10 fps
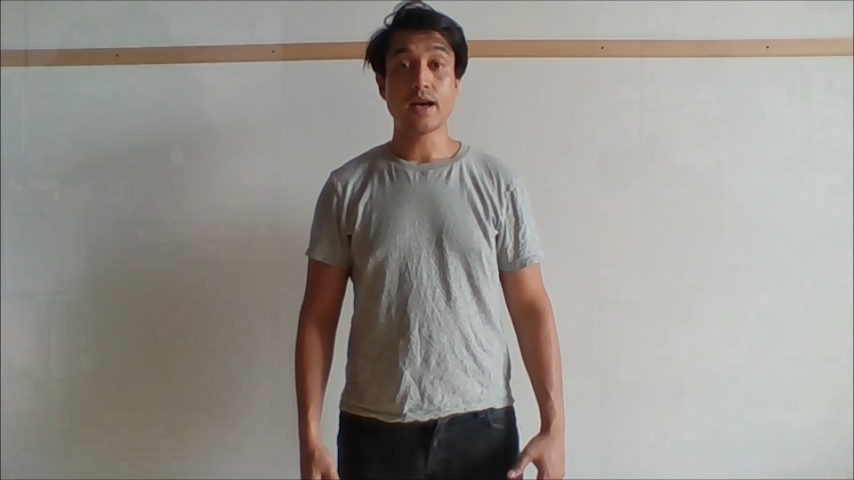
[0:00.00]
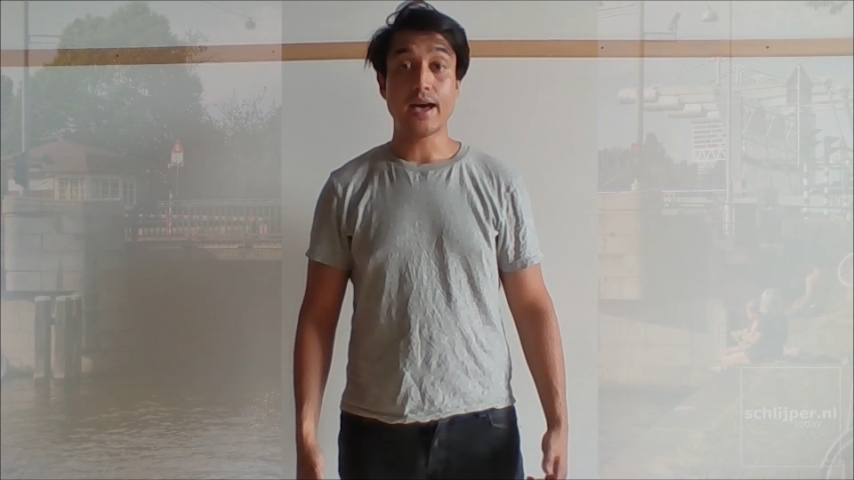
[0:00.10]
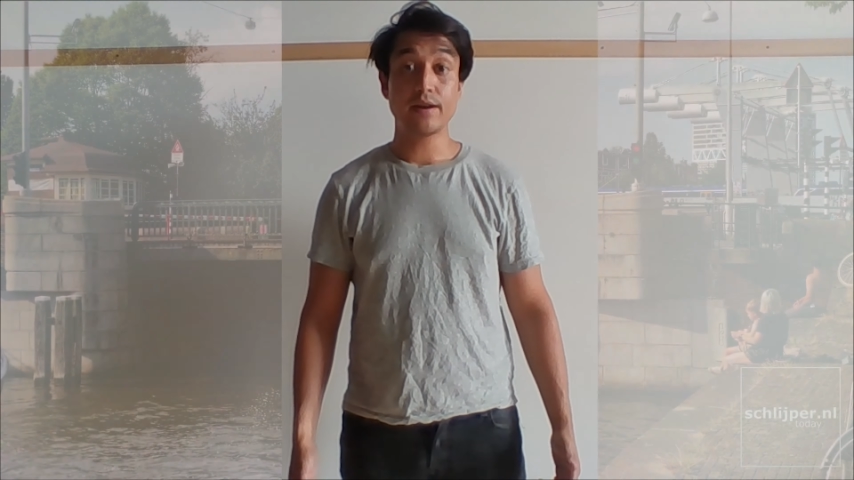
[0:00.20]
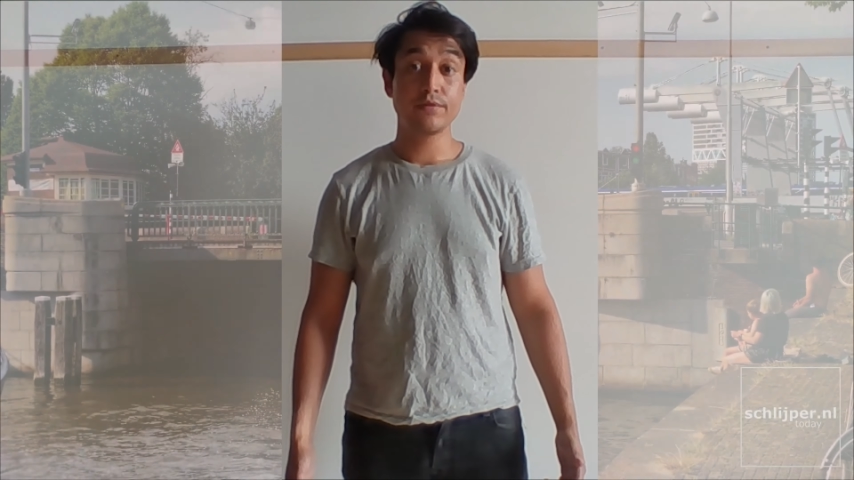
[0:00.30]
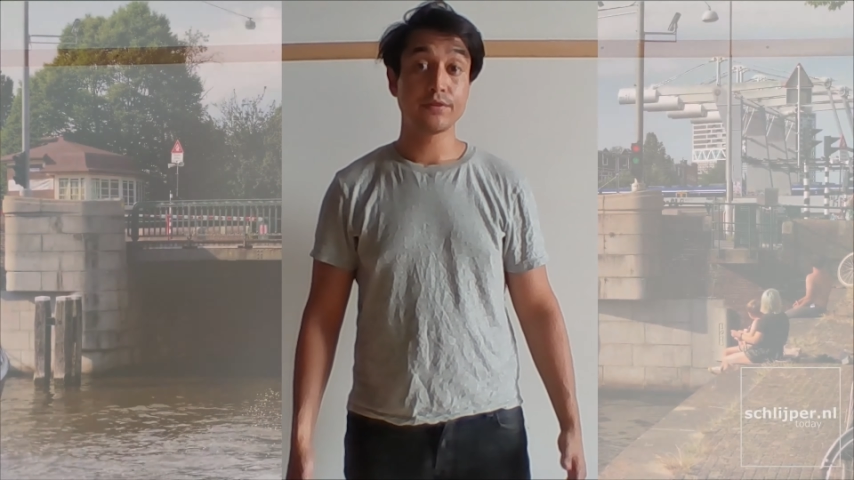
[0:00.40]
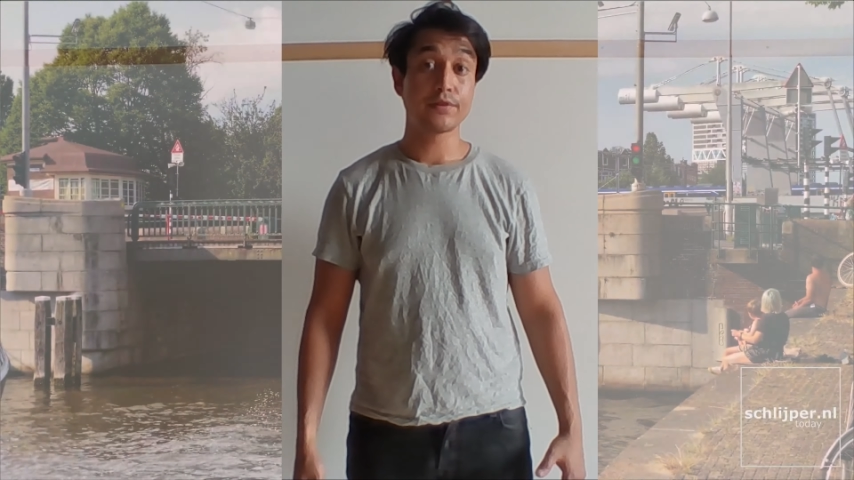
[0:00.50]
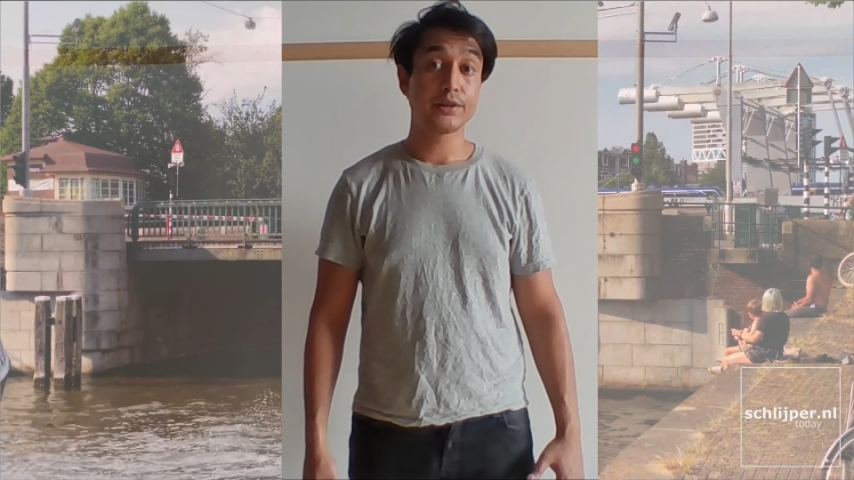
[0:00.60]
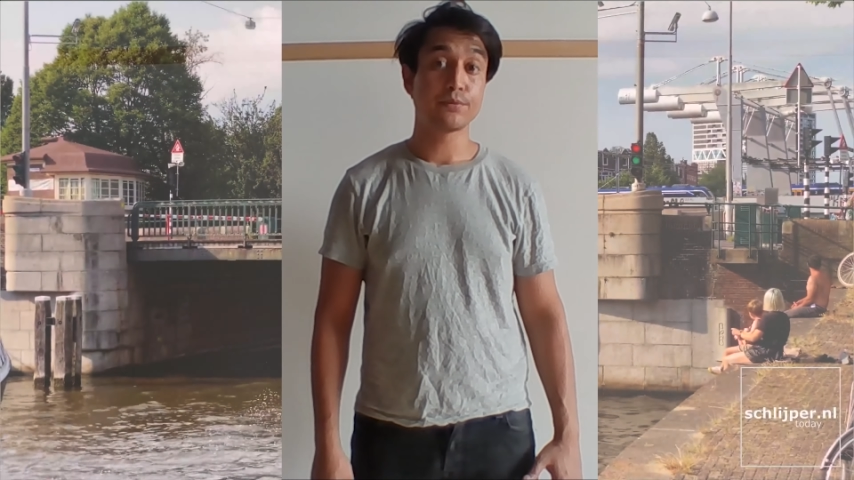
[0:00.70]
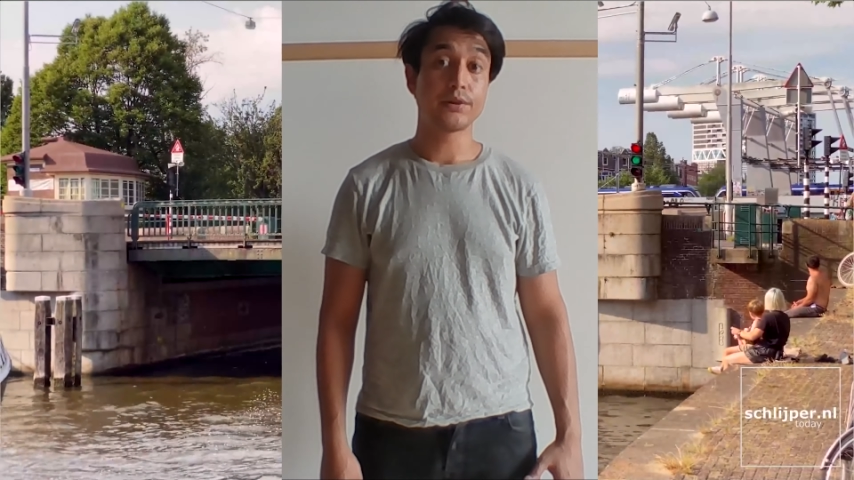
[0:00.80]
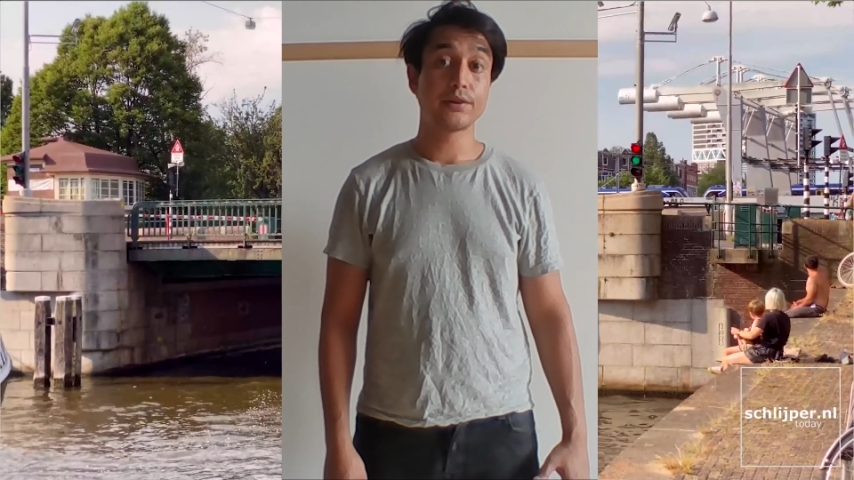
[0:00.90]
Having
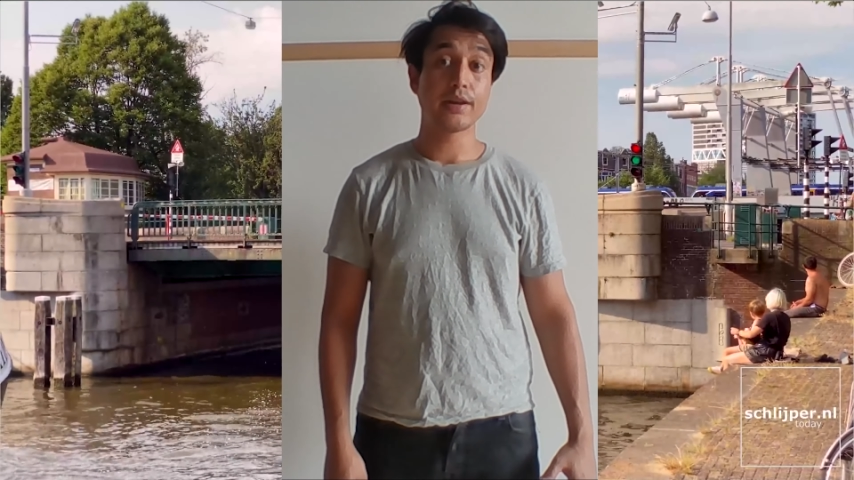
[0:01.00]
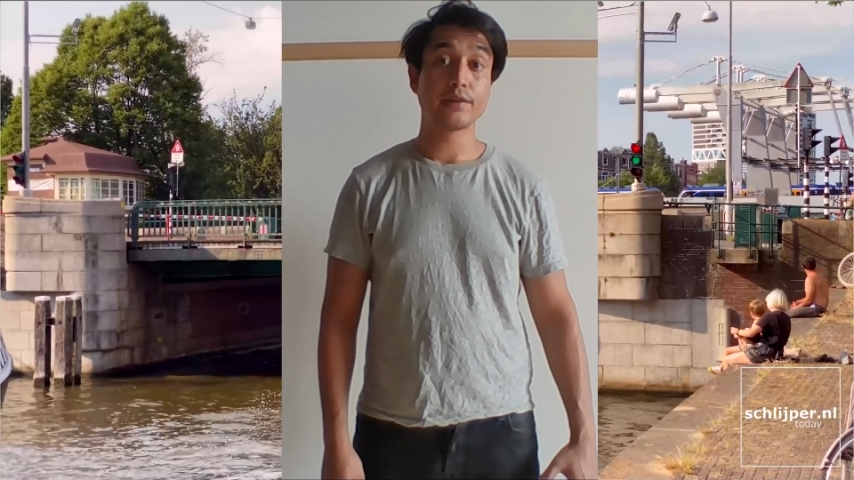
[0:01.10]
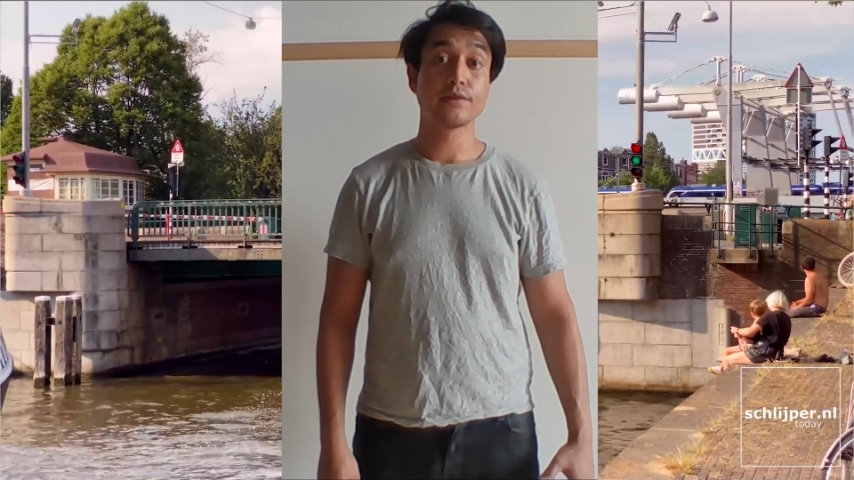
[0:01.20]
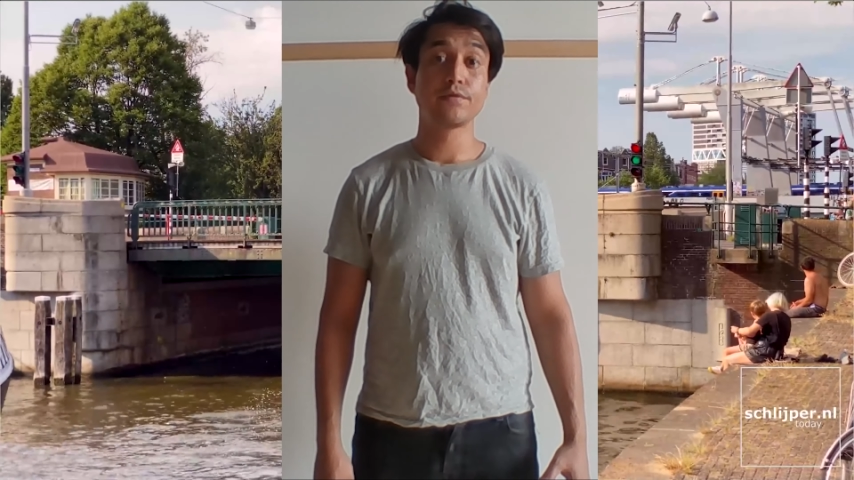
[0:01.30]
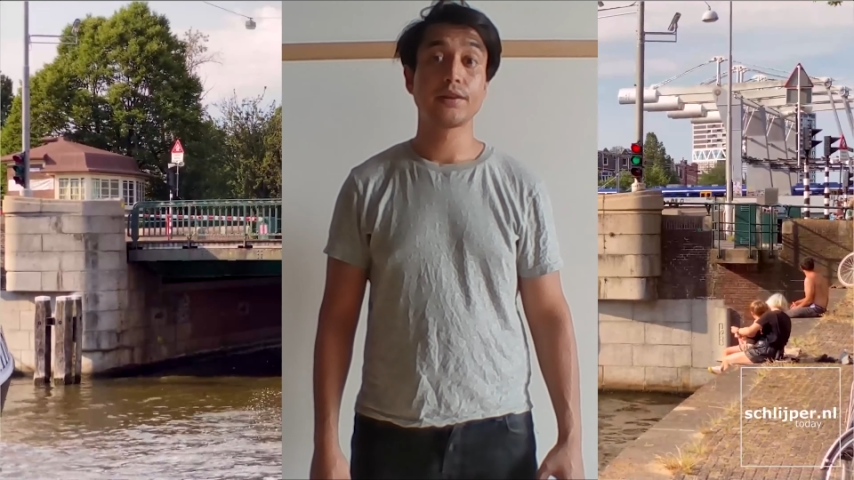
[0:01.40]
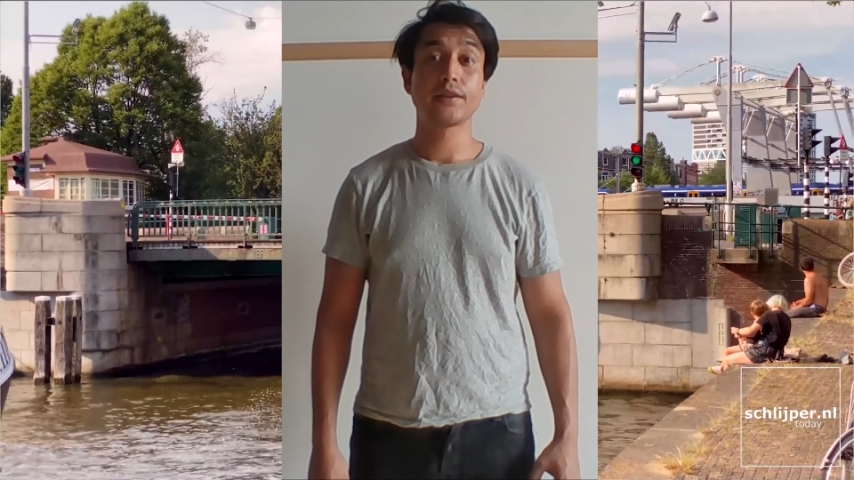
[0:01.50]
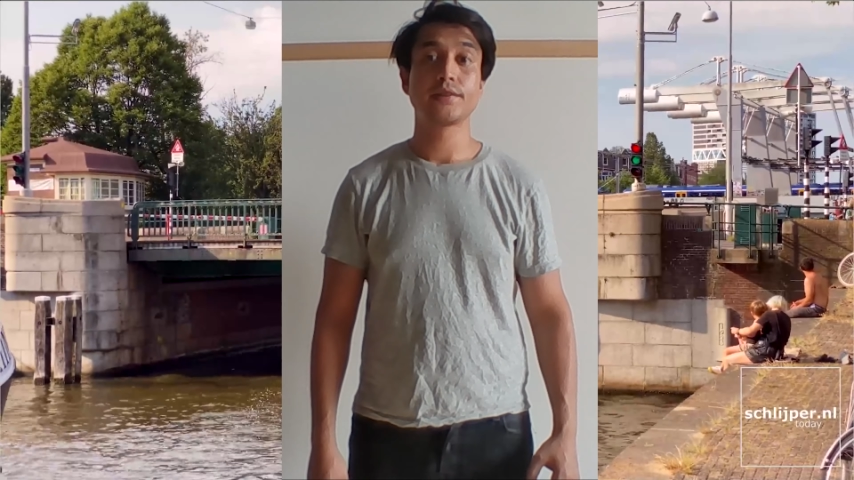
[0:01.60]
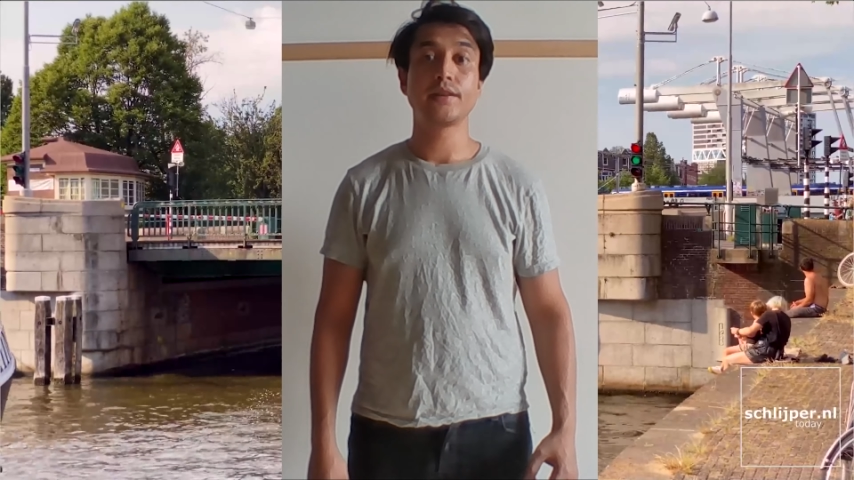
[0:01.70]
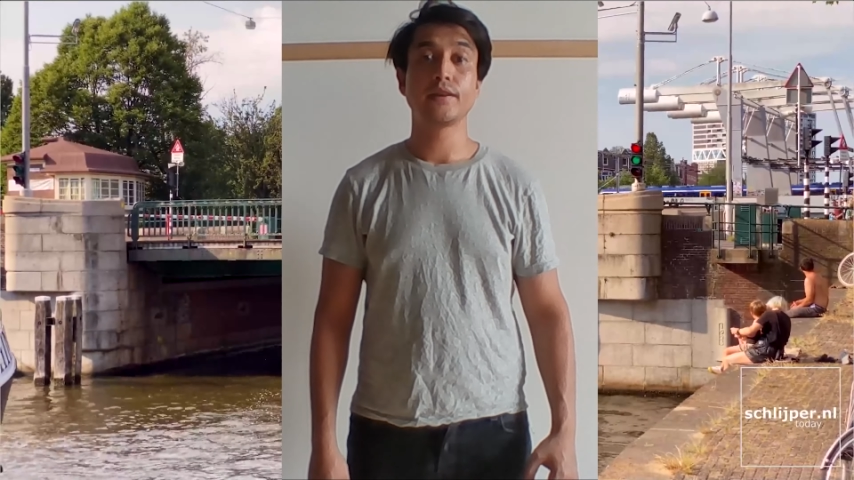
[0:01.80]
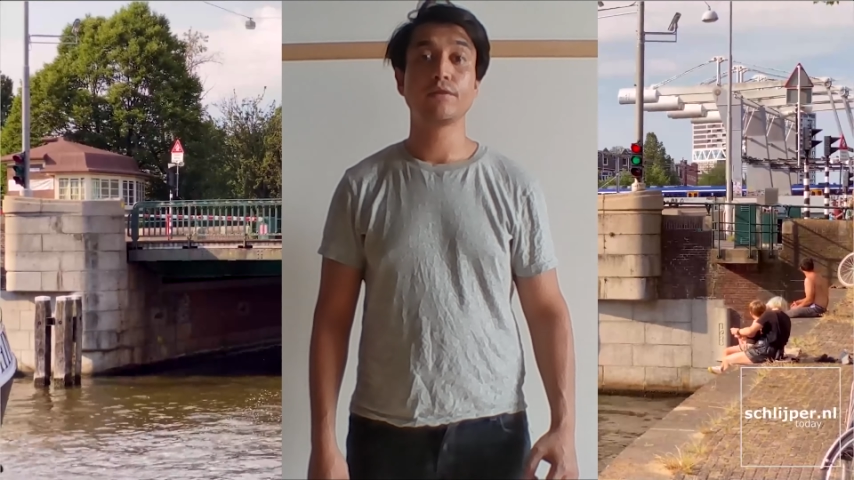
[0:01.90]
fresh water is something that is
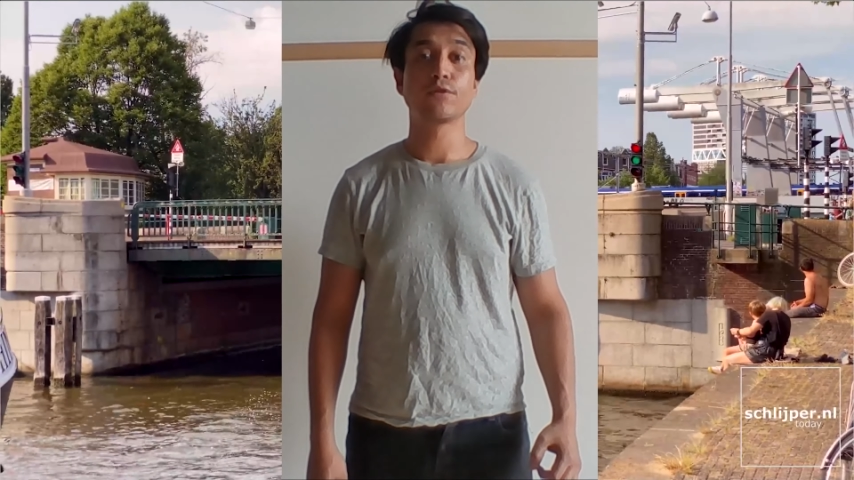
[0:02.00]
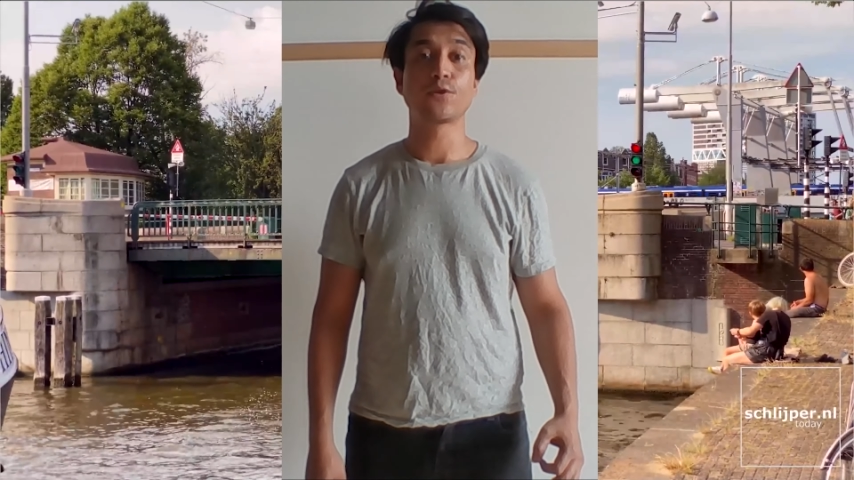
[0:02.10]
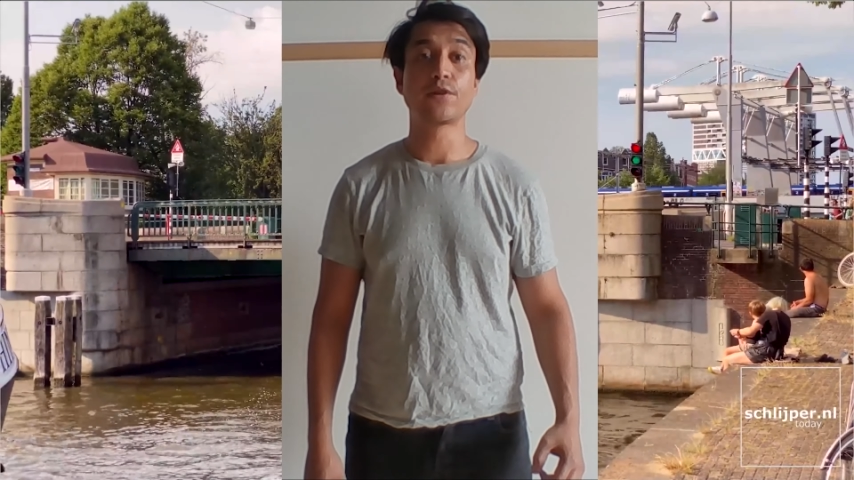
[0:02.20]
taken for